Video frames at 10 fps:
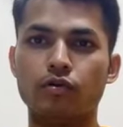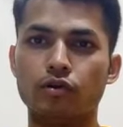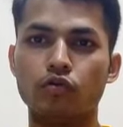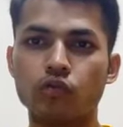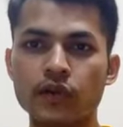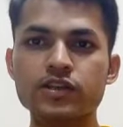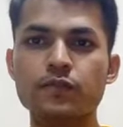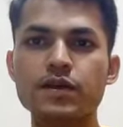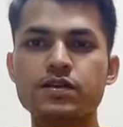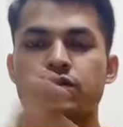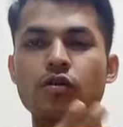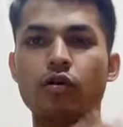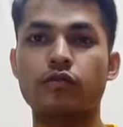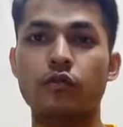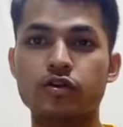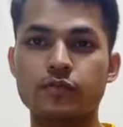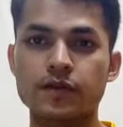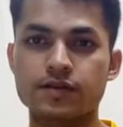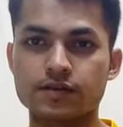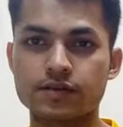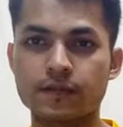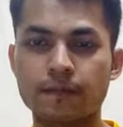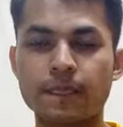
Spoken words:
do 3 speeches or 4 speeches.